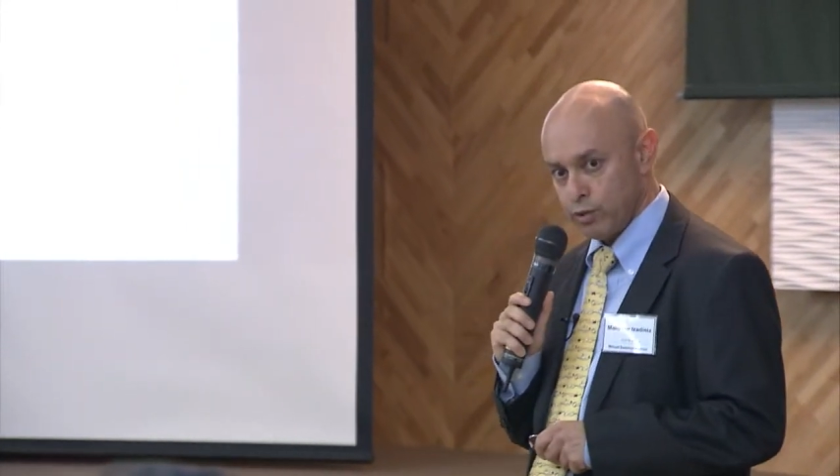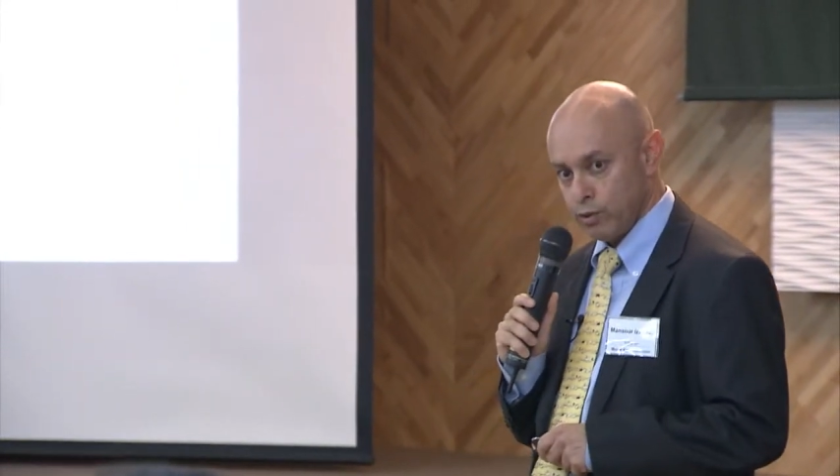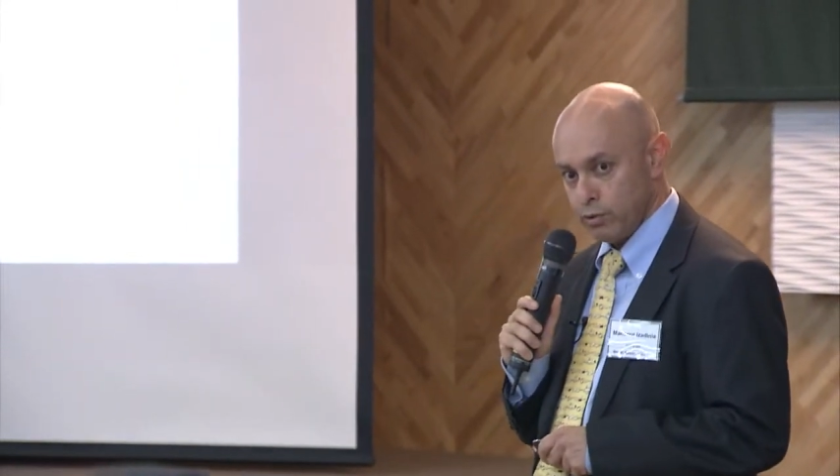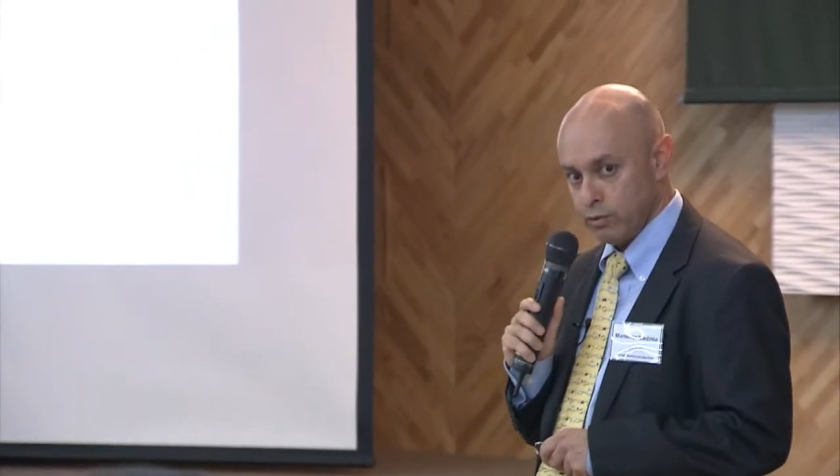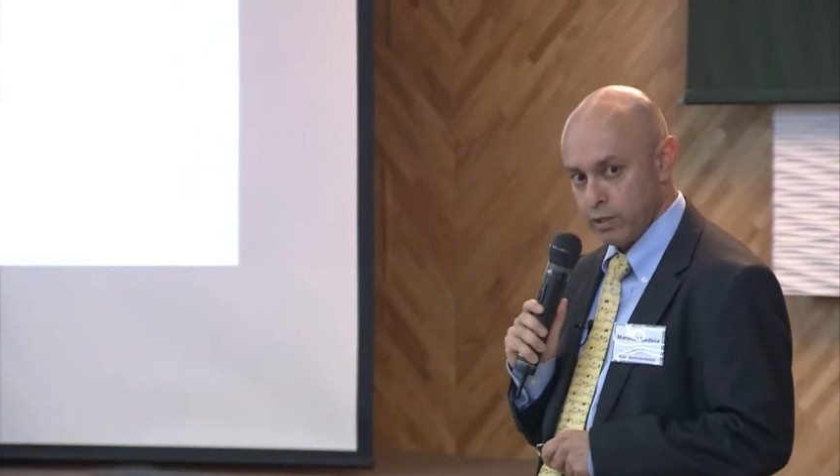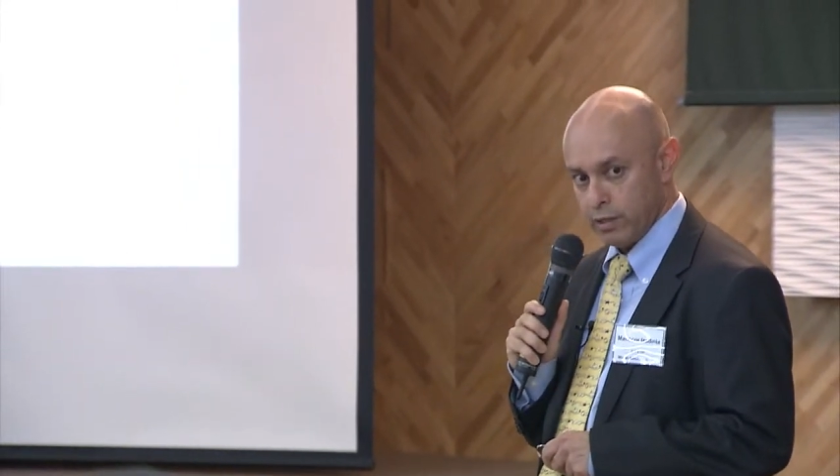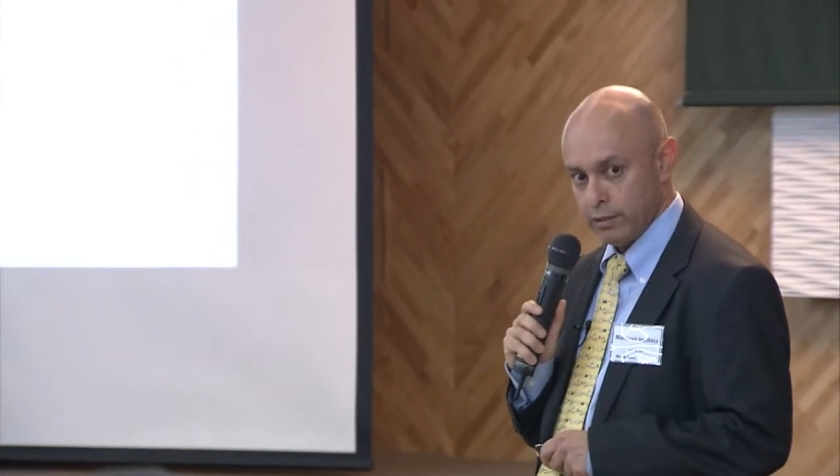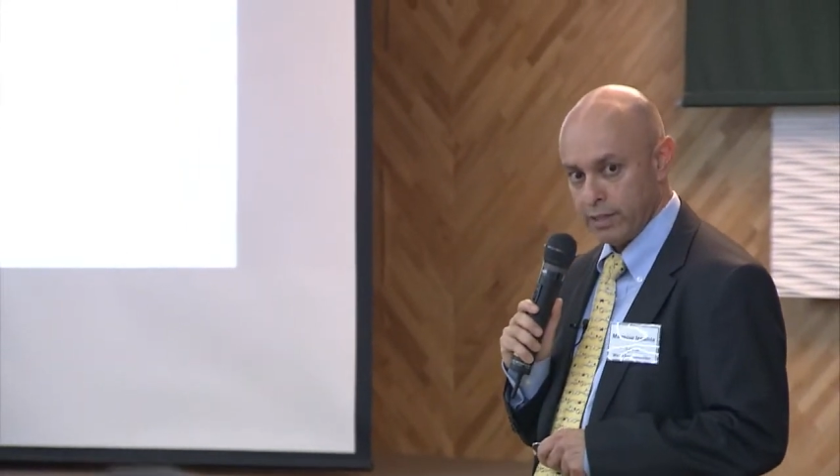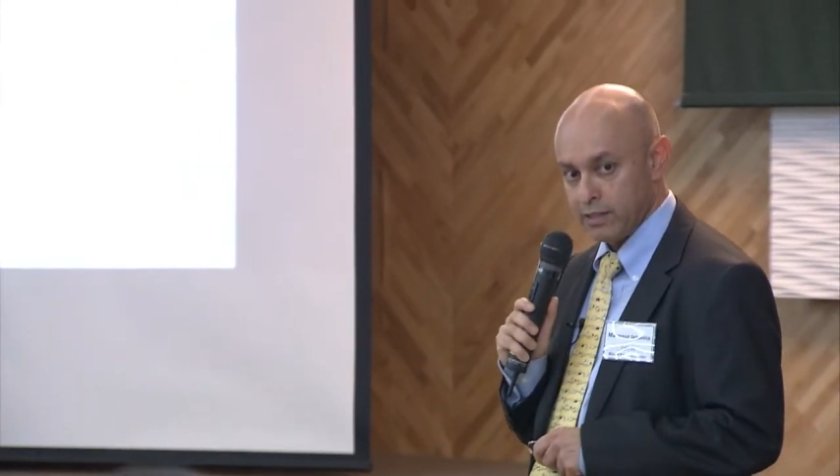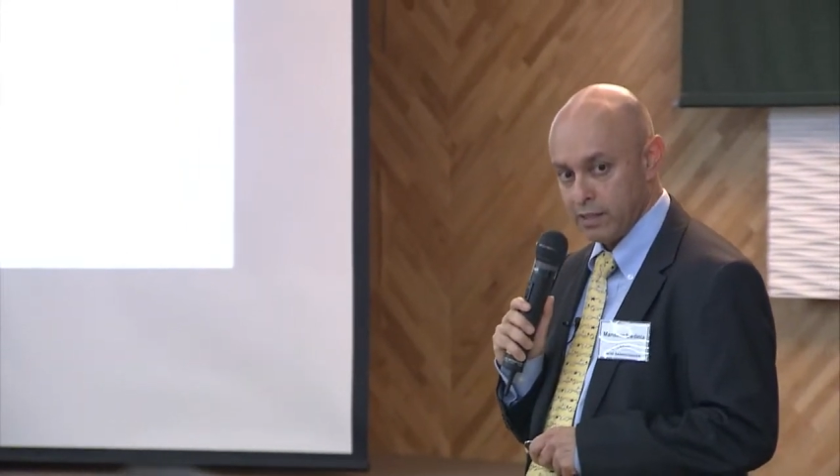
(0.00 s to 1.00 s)
to
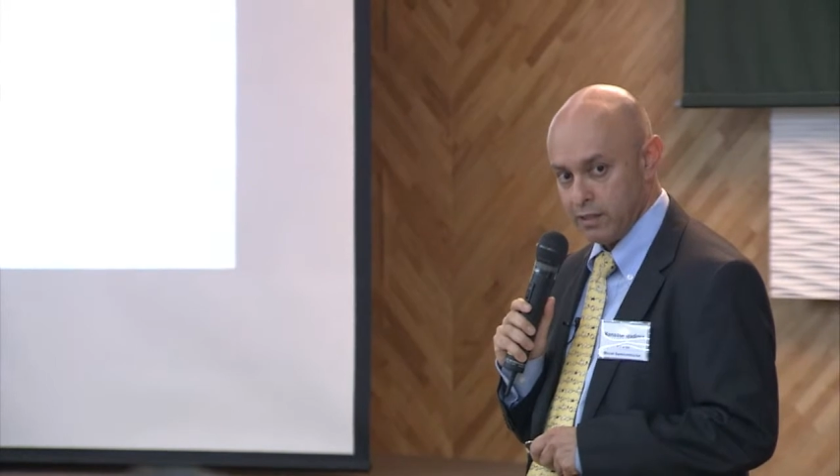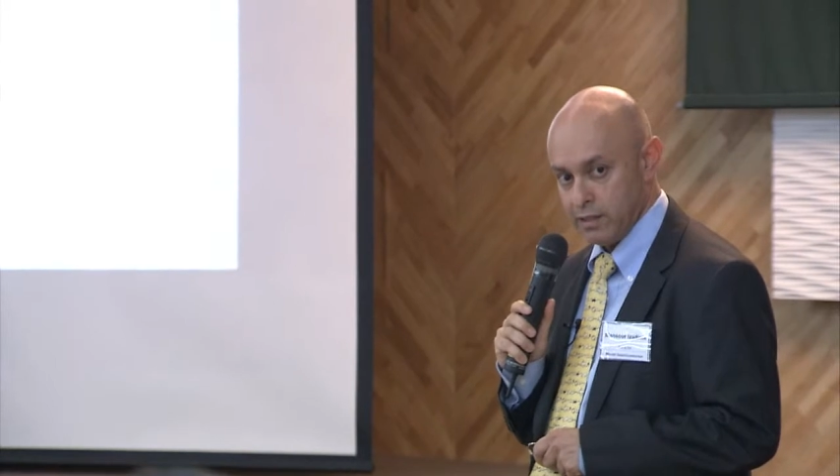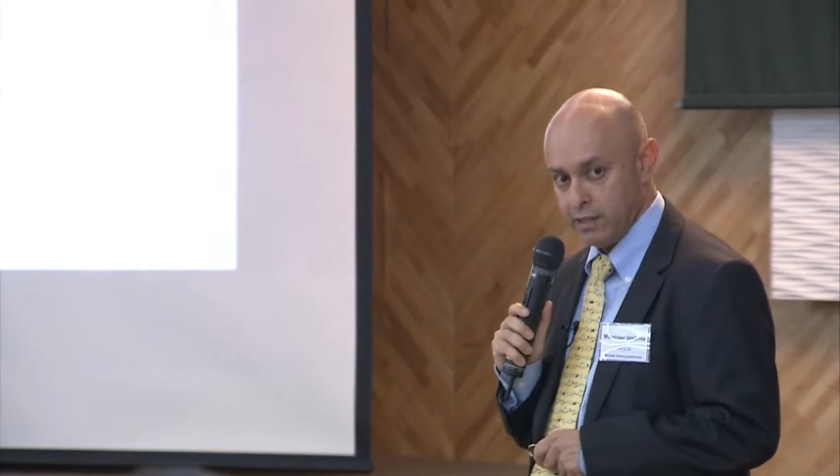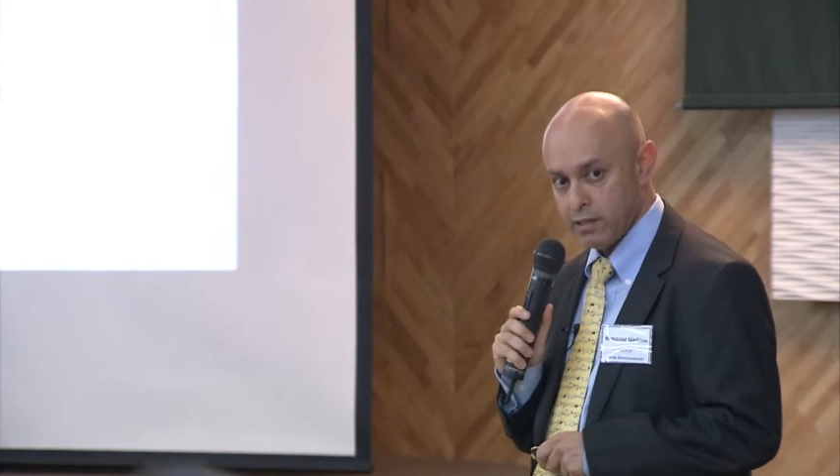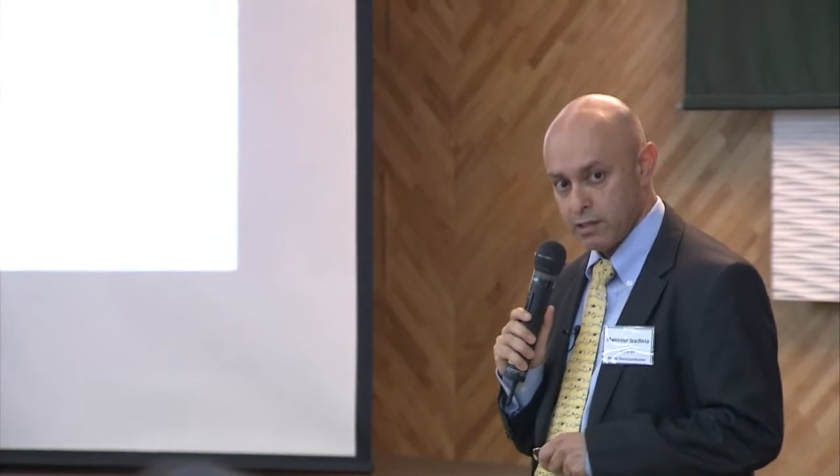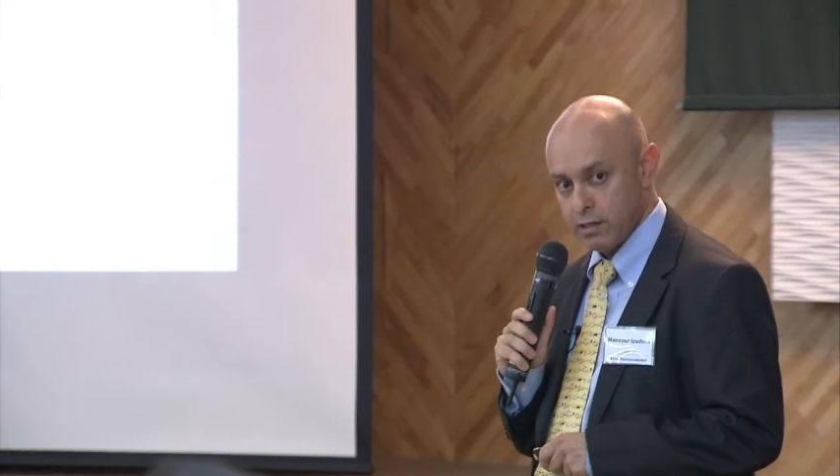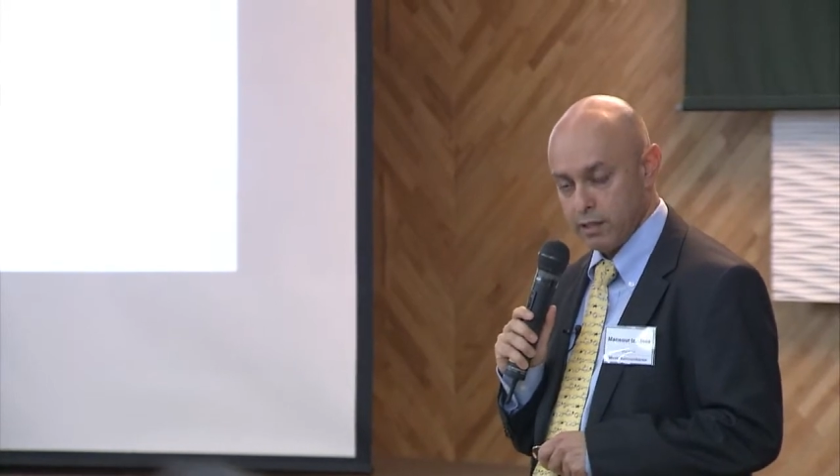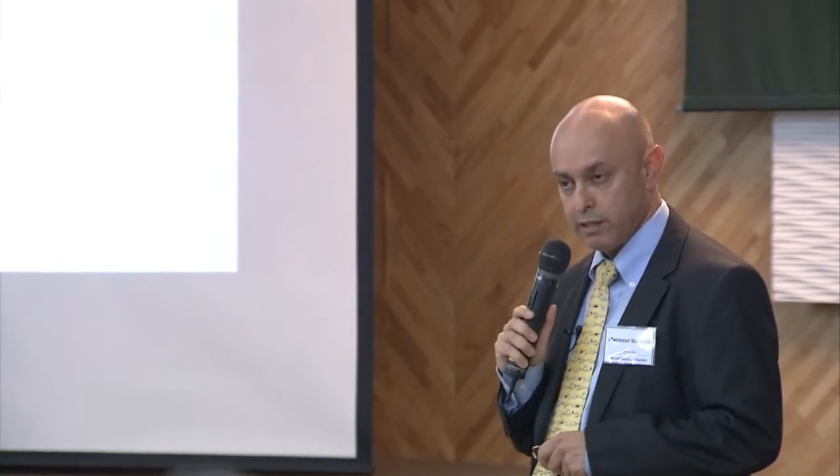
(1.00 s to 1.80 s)
that it needs.